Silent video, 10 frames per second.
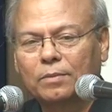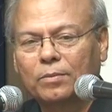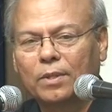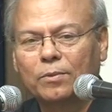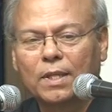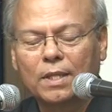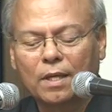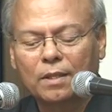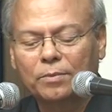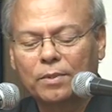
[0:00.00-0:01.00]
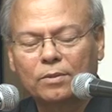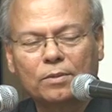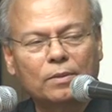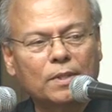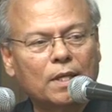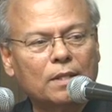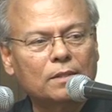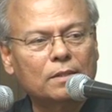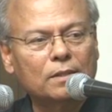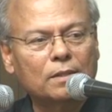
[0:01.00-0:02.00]
when we are young we to know
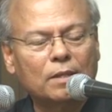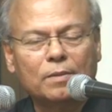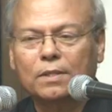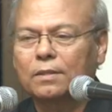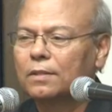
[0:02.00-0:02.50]
that uh, our